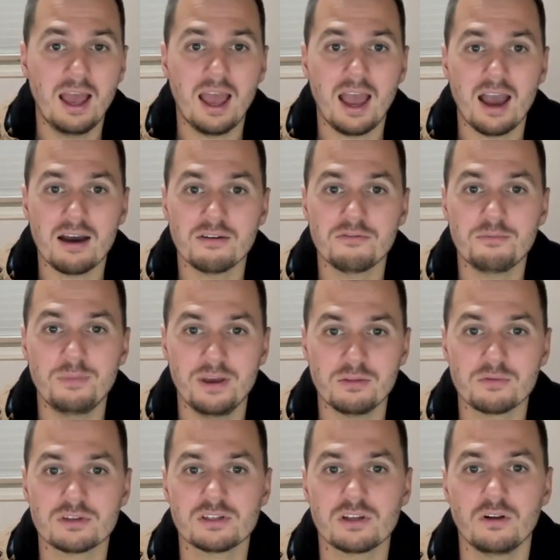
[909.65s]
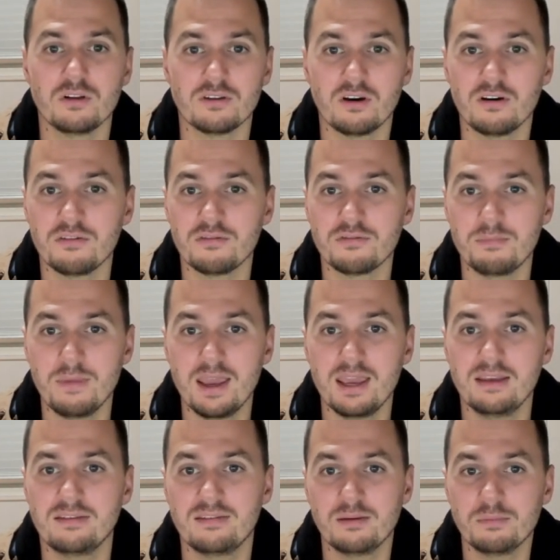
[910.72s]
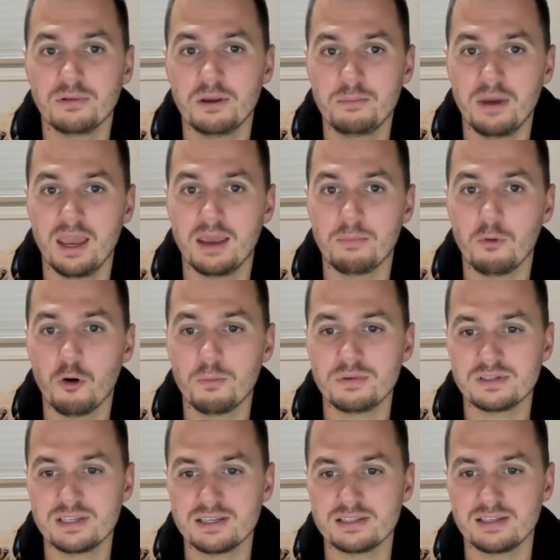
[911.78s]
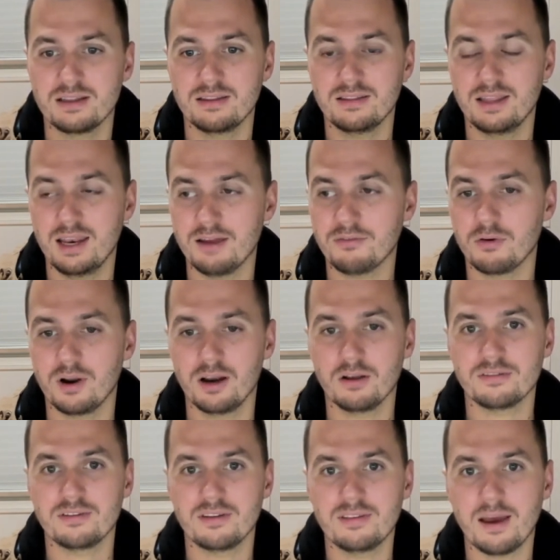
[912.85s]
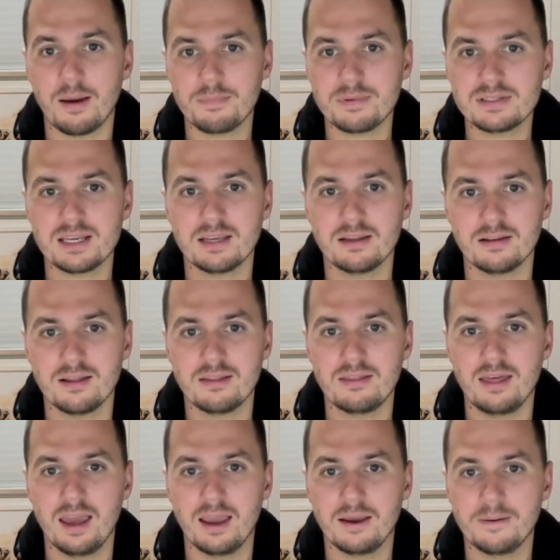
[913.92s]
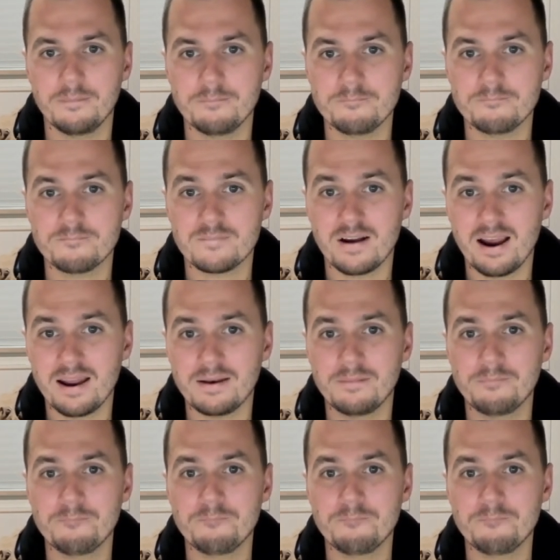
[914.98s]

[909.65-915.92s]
have been the result of me simply being more persistent than everyone else at that particular thing, right?